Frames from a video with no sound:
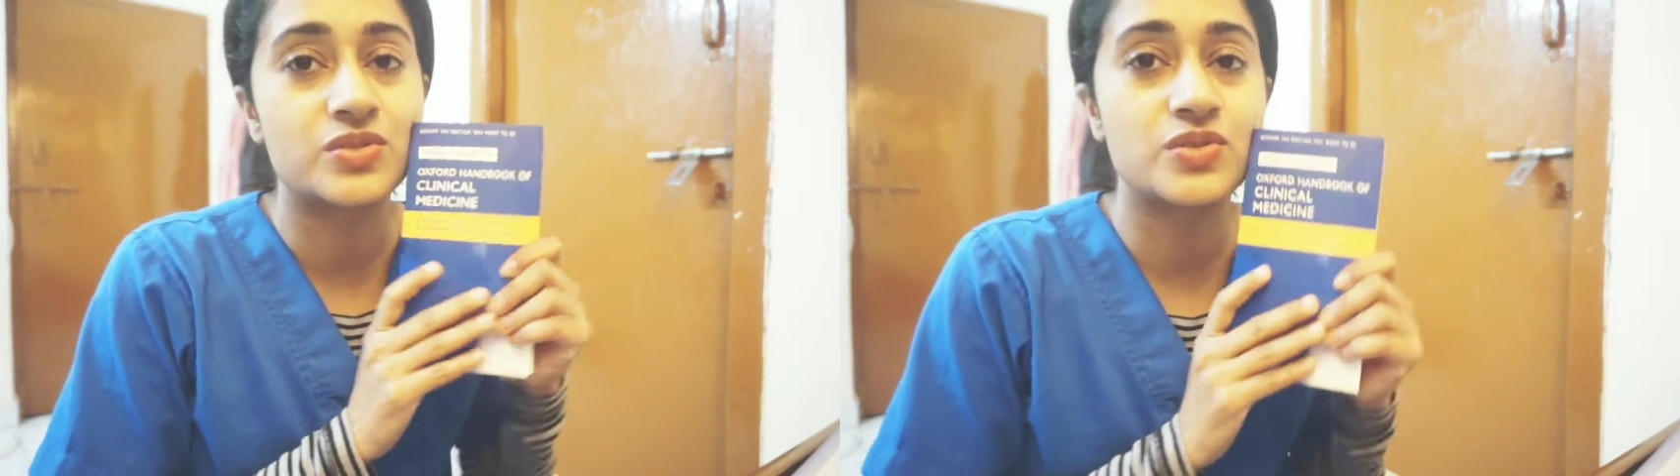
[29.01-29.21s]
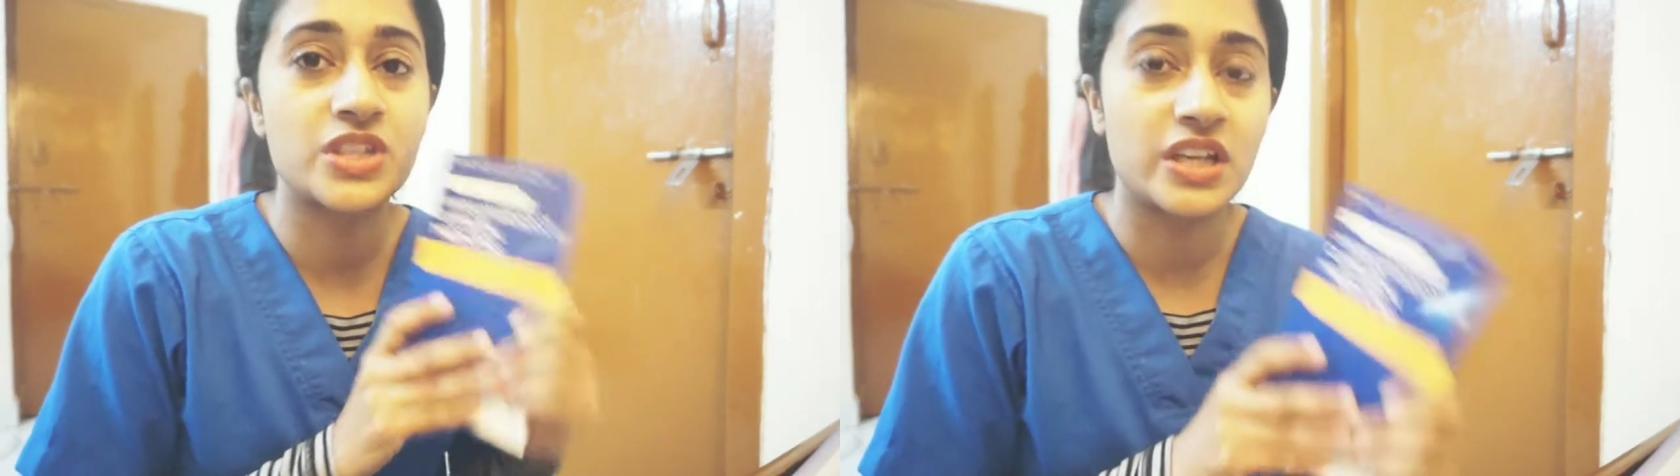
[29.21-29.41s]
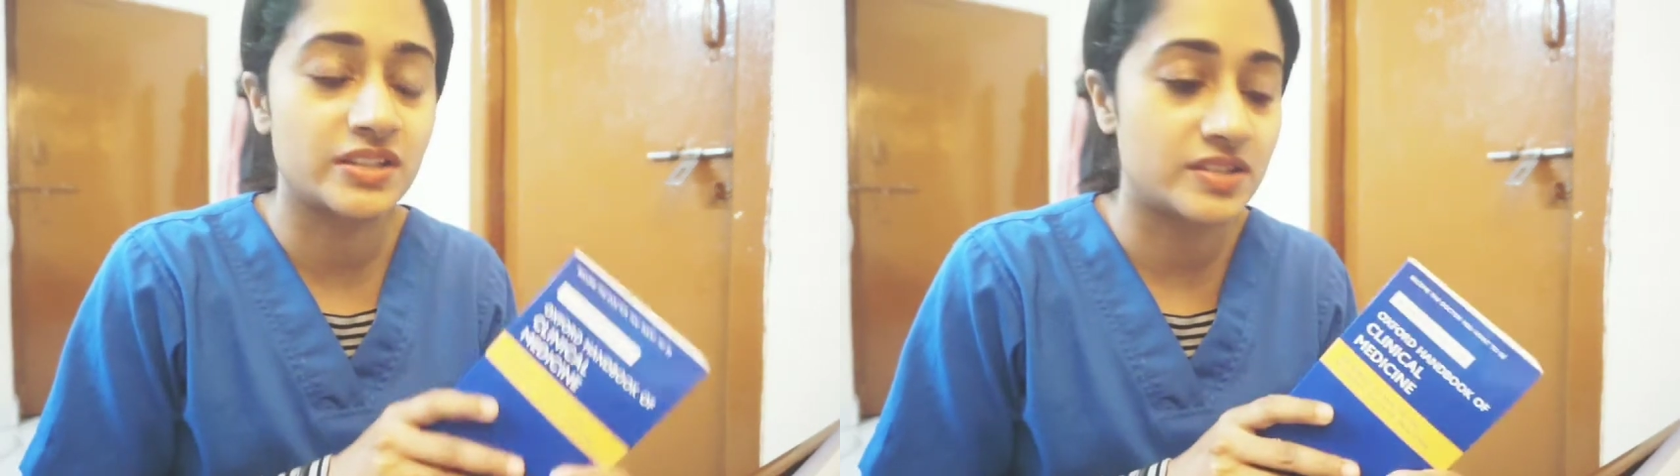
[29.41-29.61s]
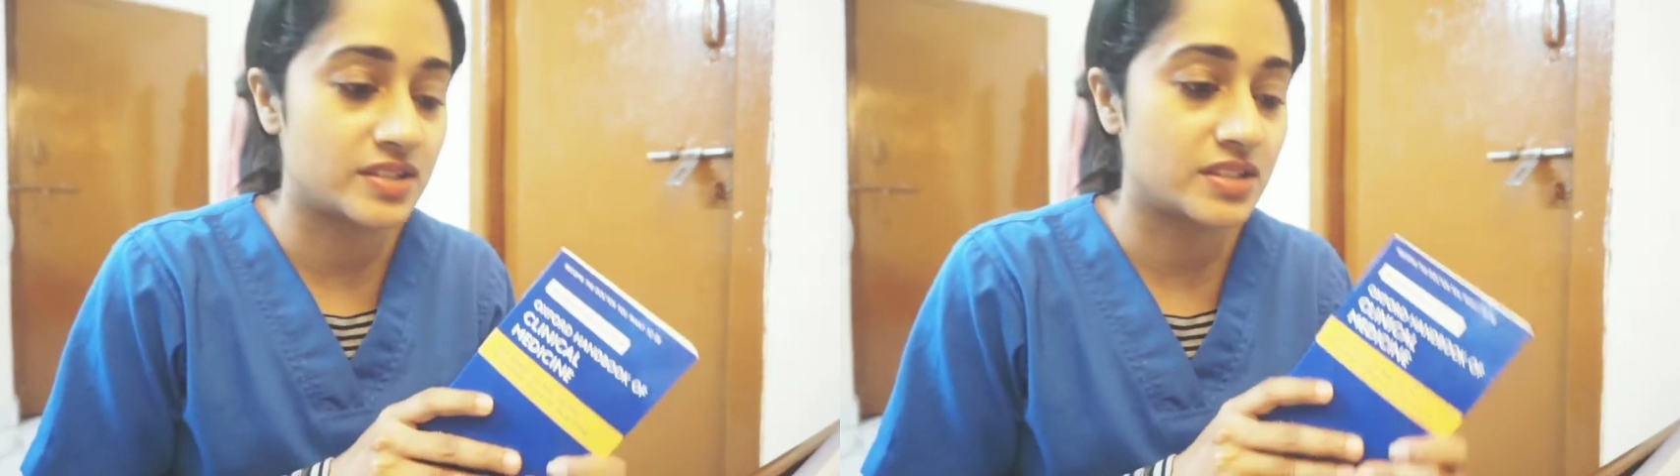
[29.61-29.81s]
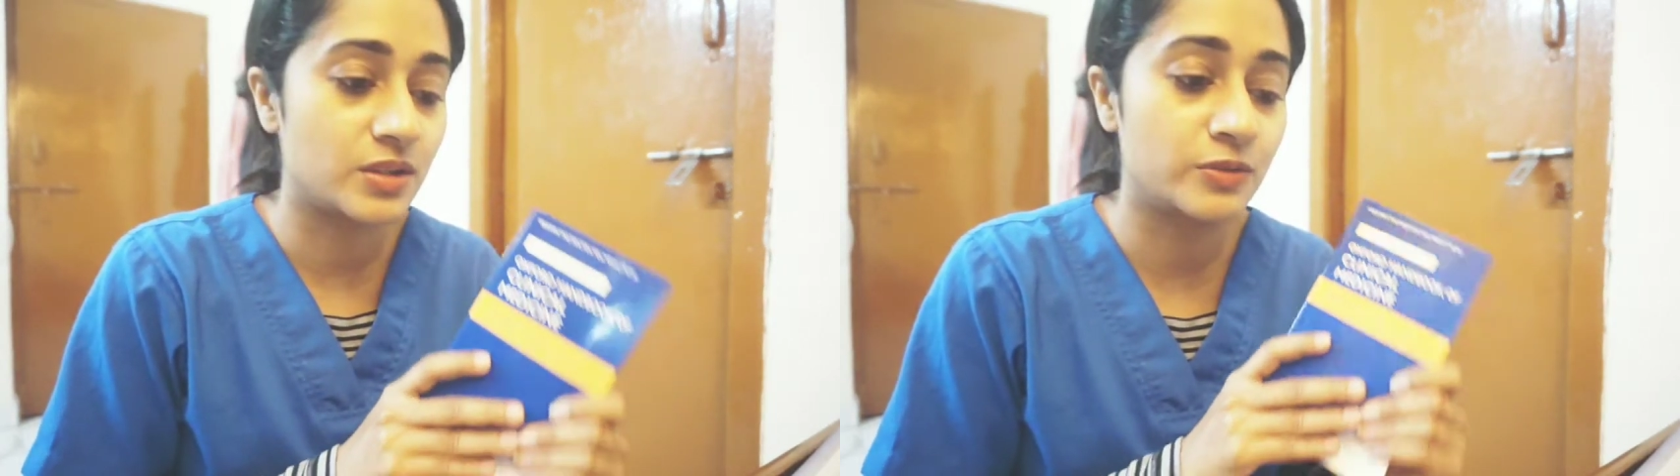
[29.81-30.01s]

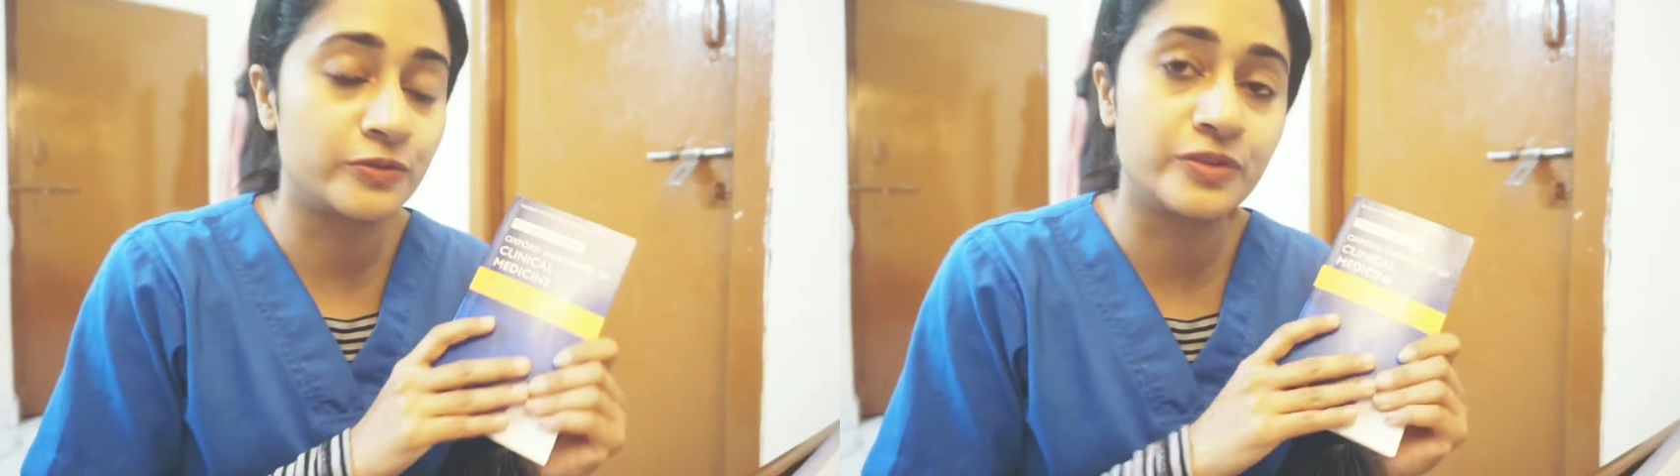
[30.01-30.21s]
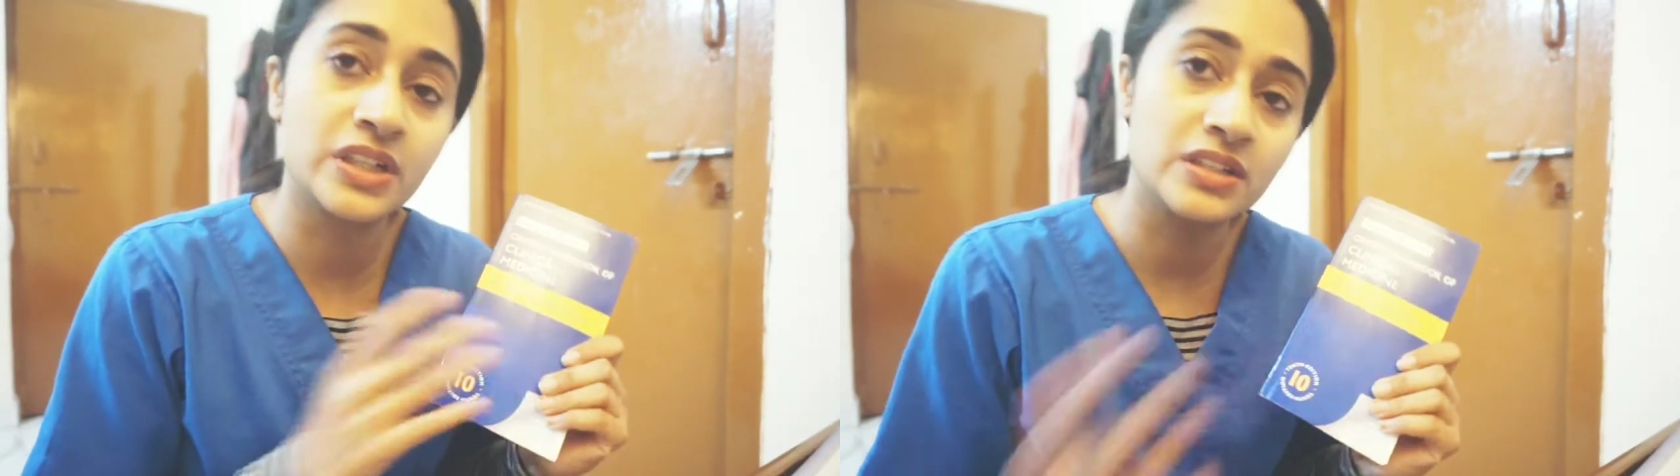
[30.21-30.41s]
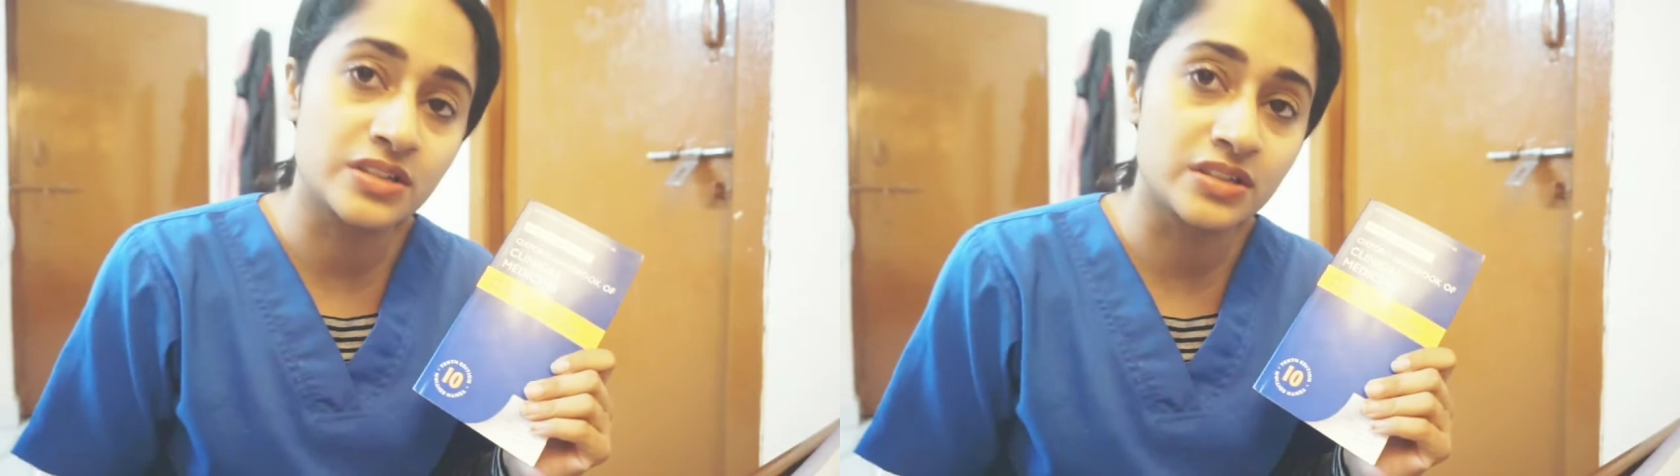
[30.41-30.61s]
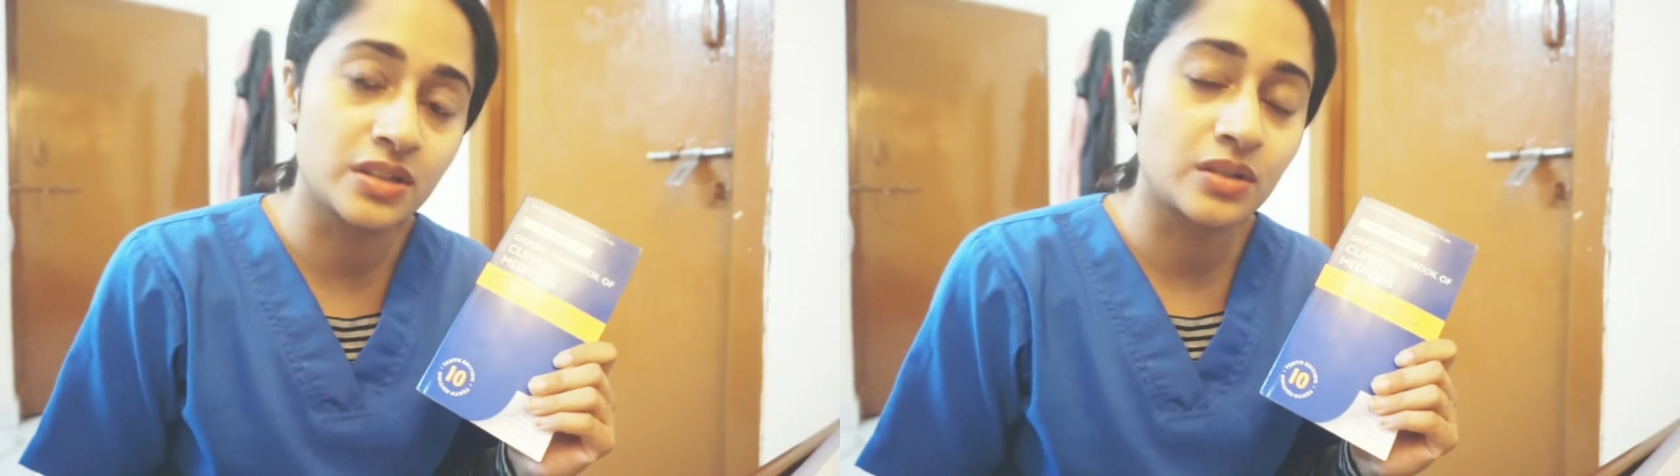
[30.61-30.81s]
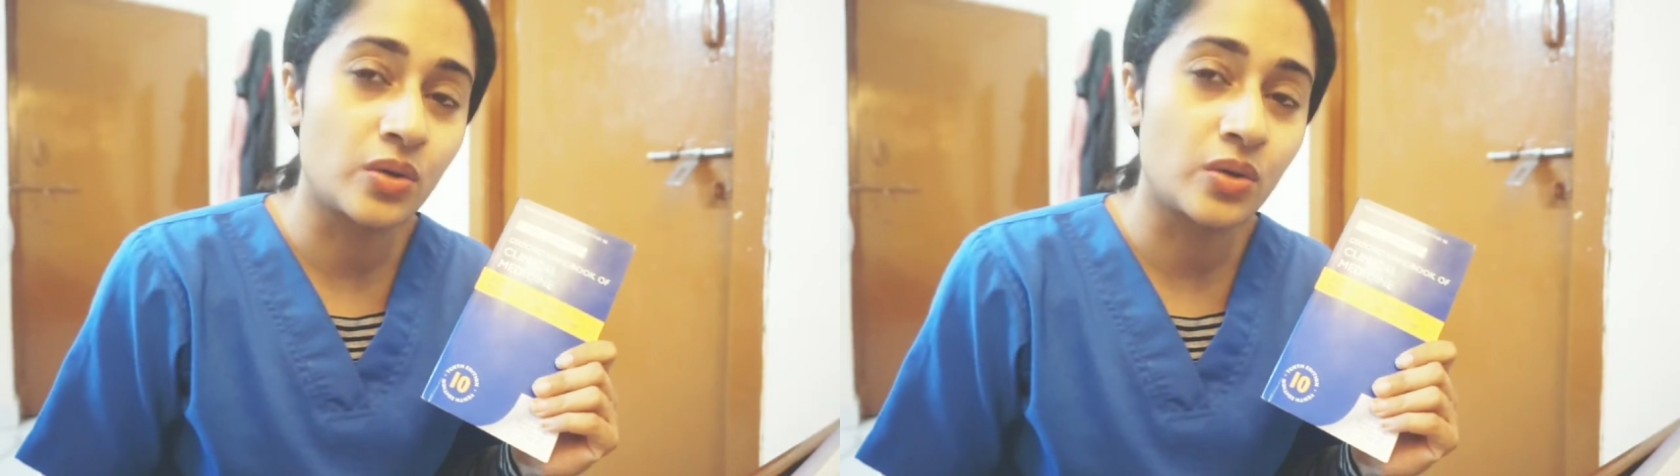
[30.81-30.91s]
just a filter